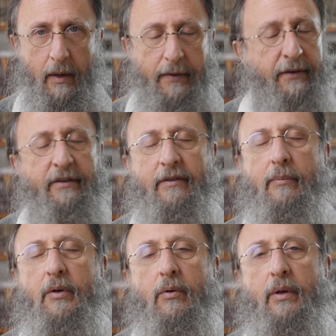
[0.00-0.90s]
This is the
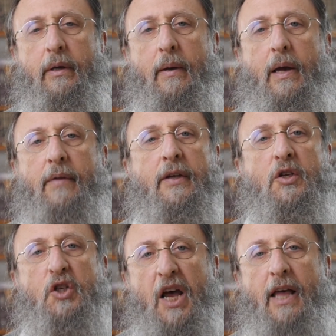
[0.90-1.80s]
beauty, the
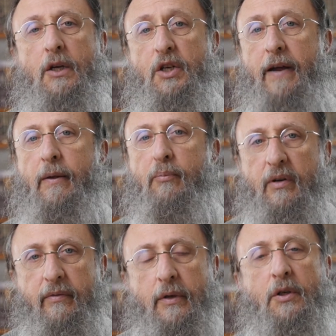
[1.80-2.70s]
challenge, and the
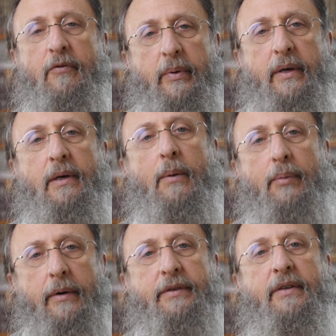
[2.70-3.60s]
privilege of being a
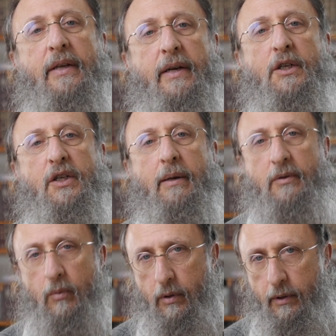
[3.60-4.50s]
person in
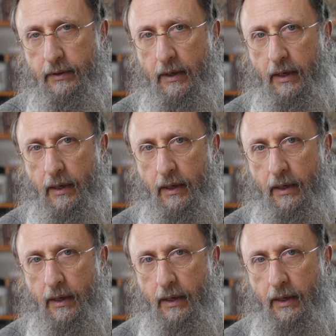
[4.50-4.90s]
Hashem's world,